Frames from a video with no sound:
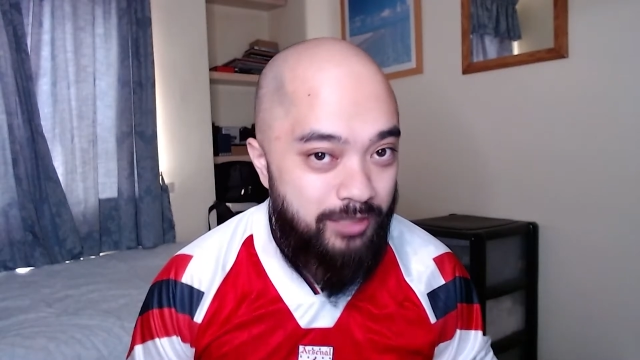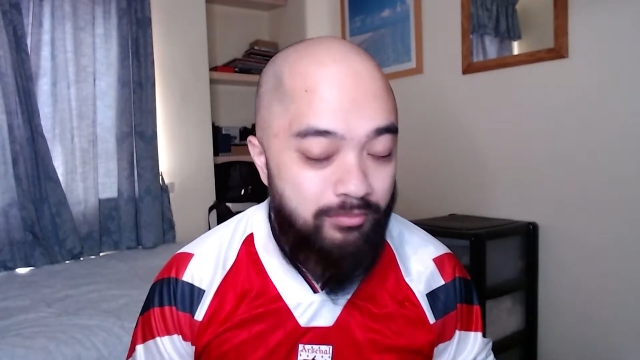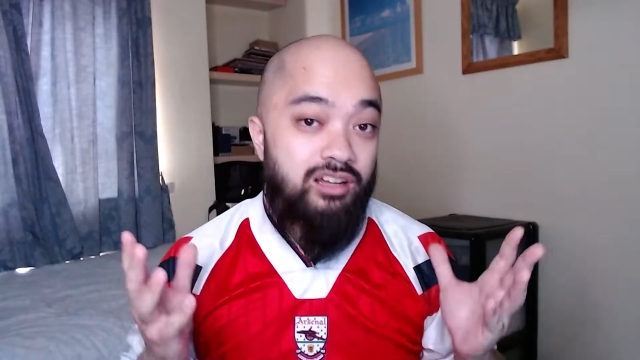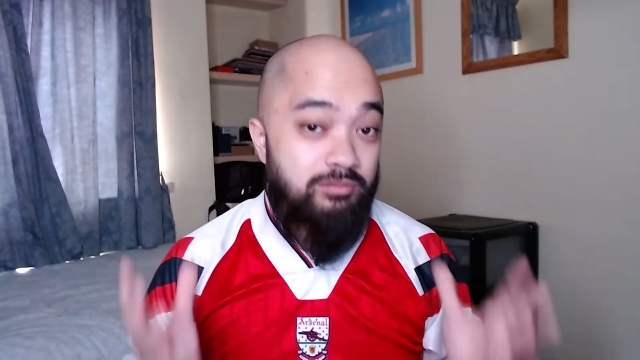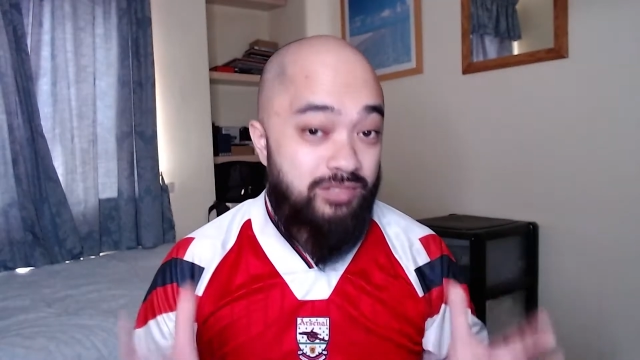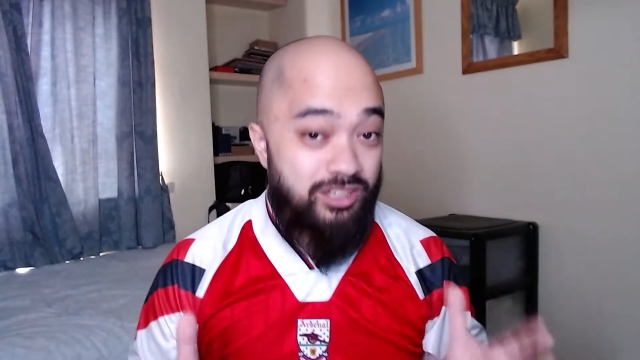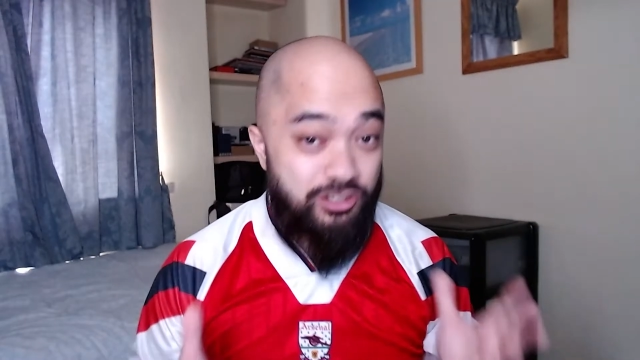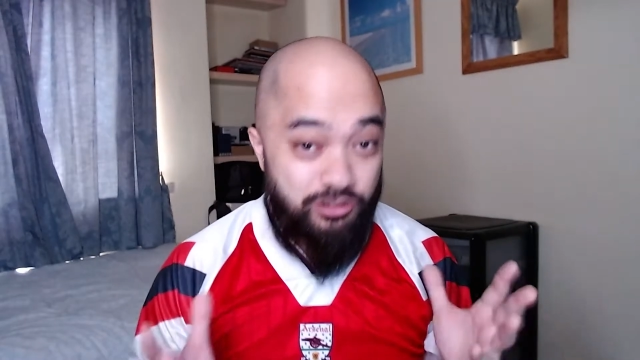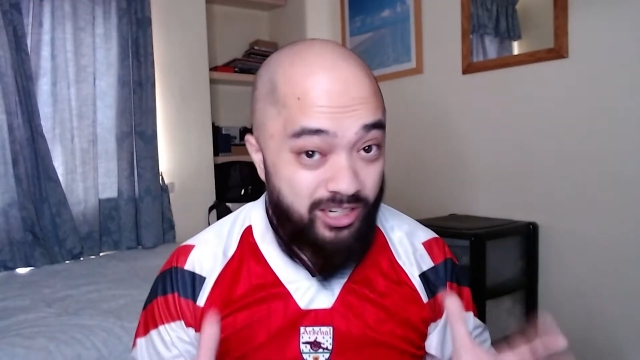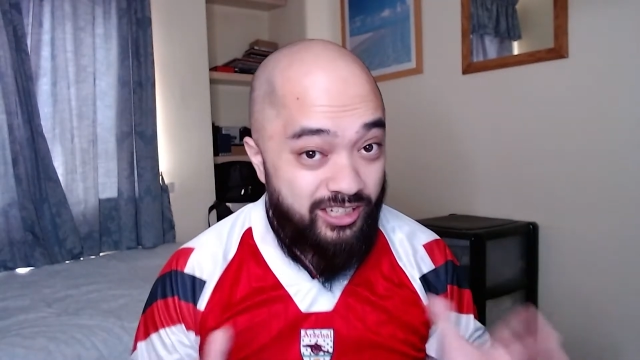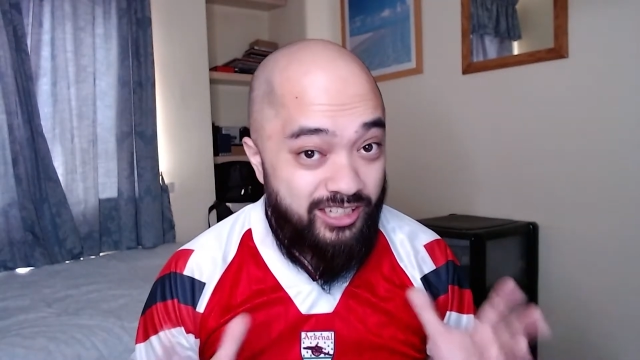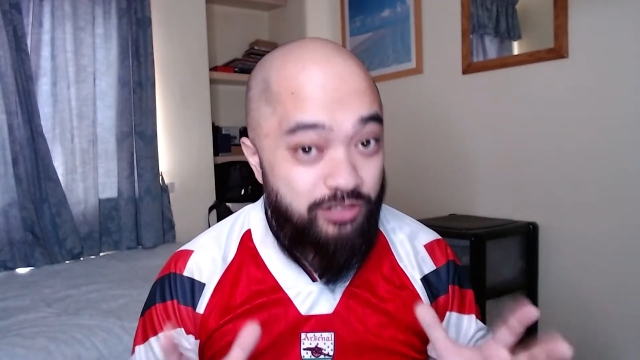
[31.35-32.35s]
I'm going to try
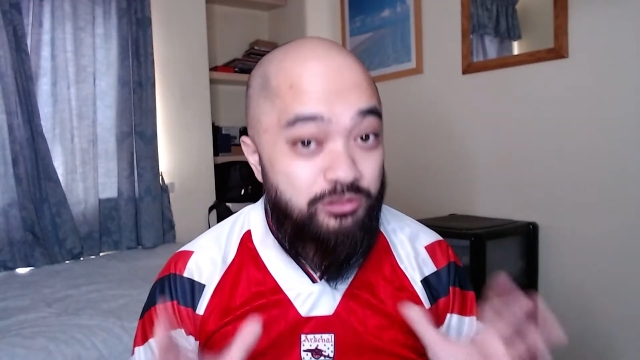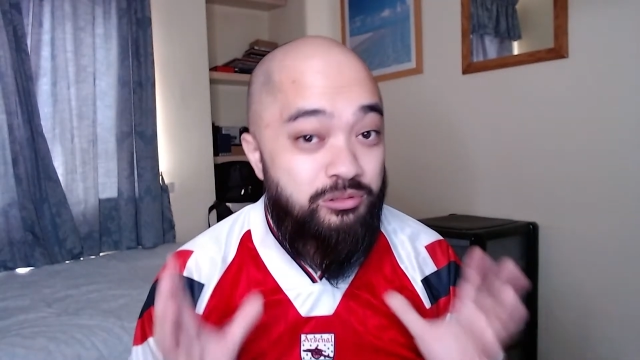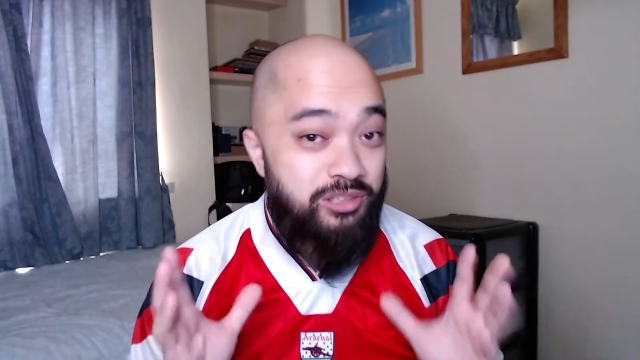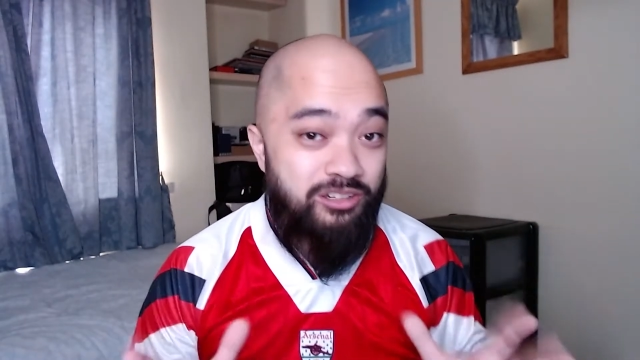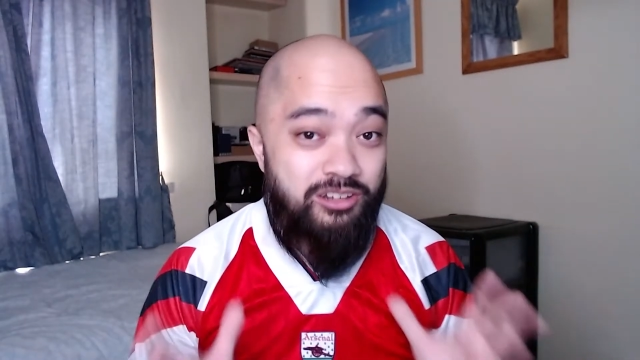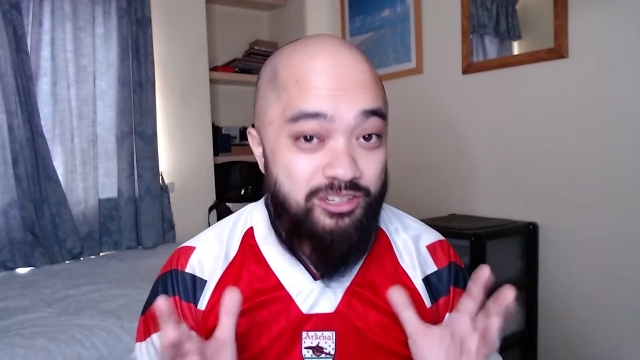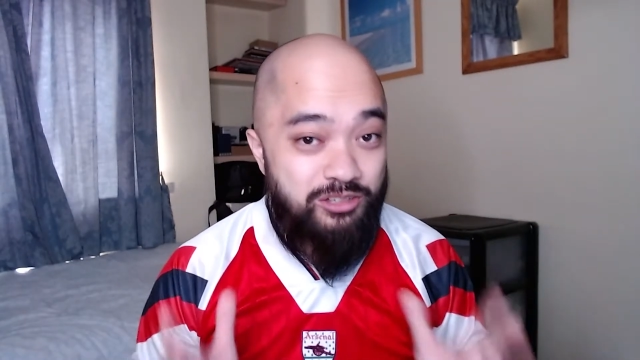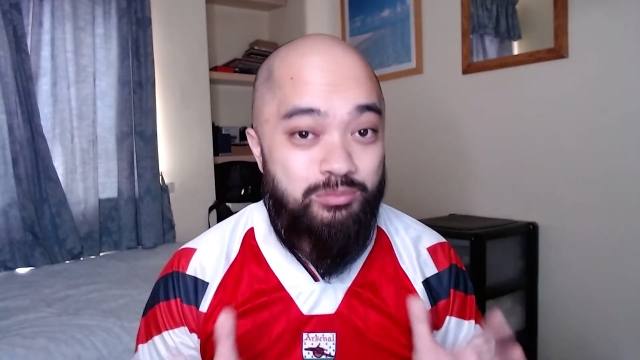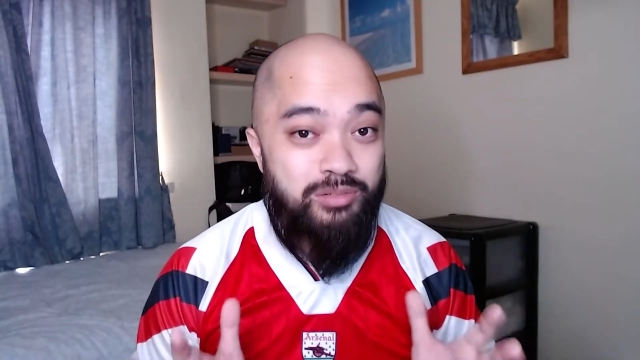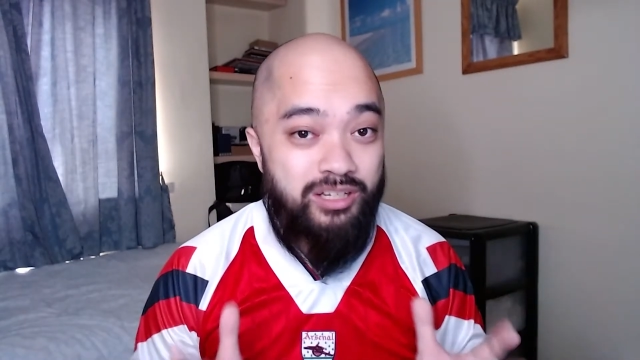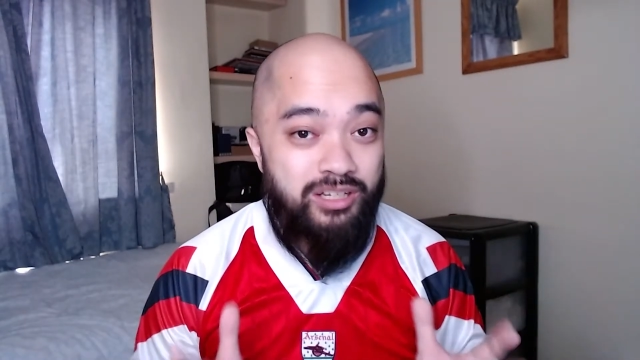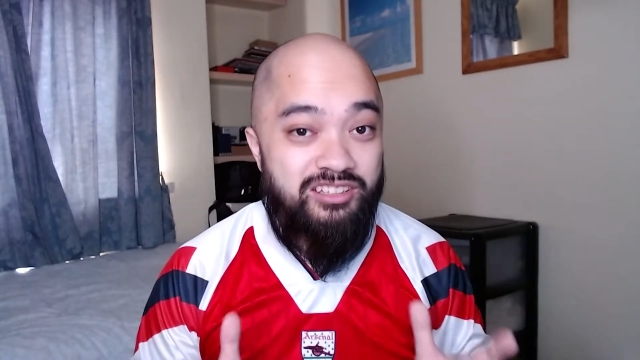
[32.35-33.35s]
and get all the Arsenal
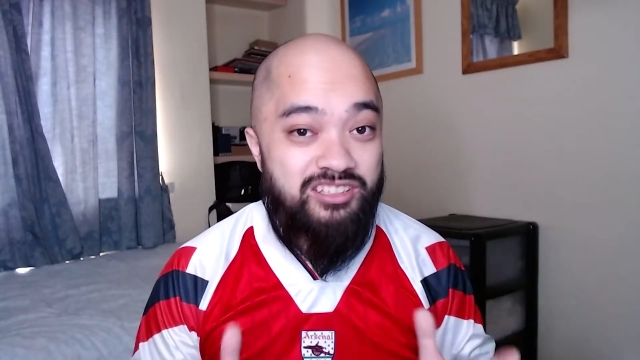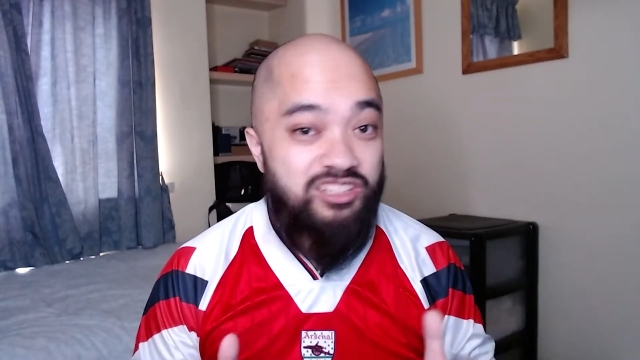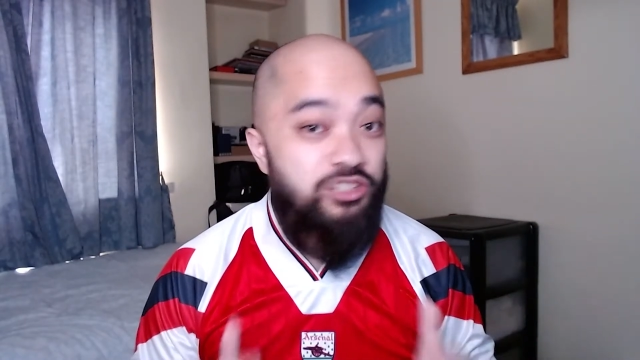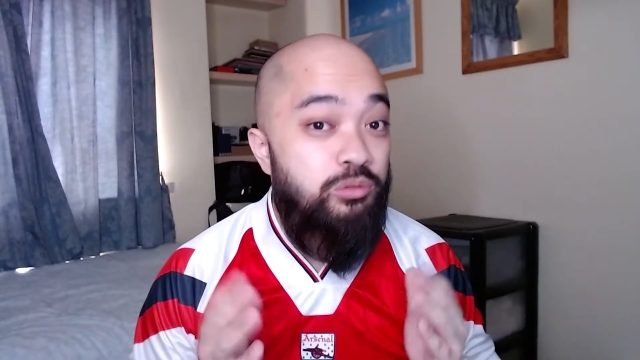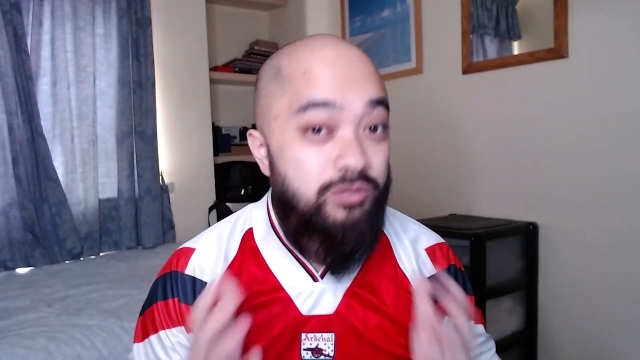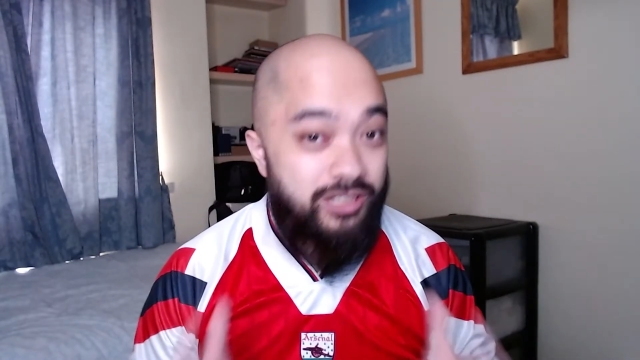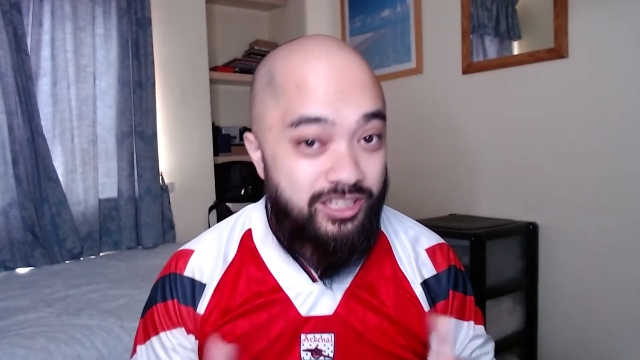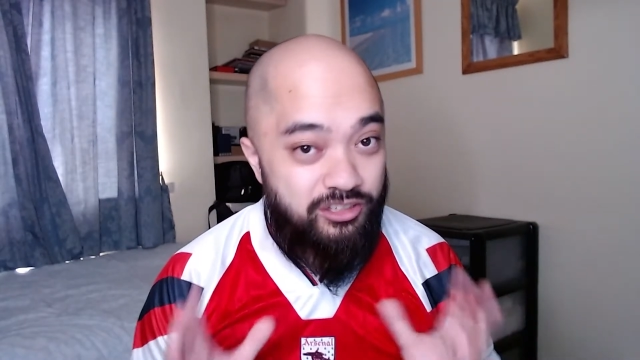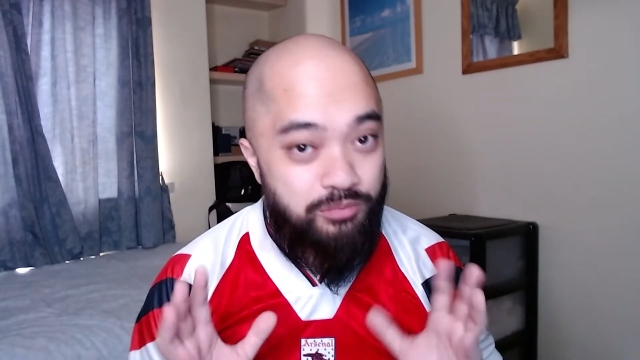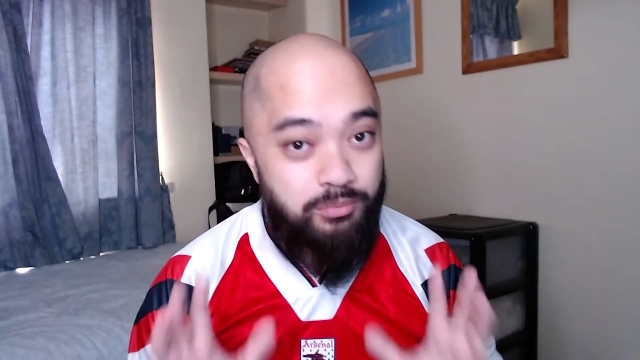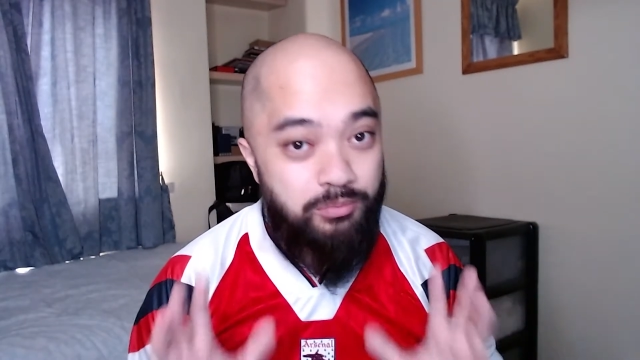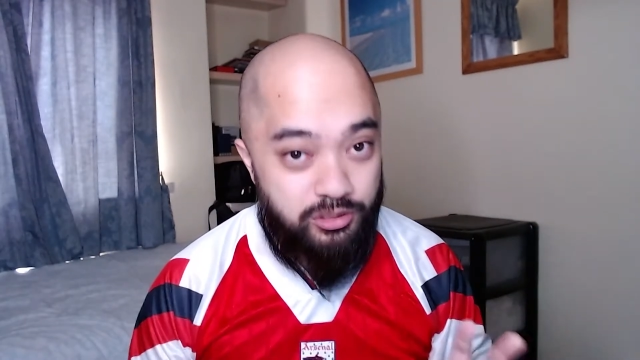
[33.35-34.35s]
players as quick as
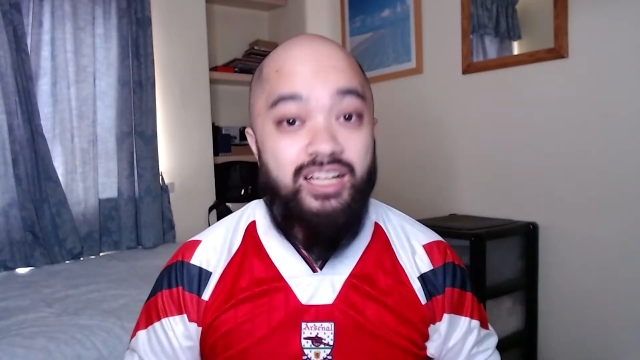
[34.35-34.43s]
possible.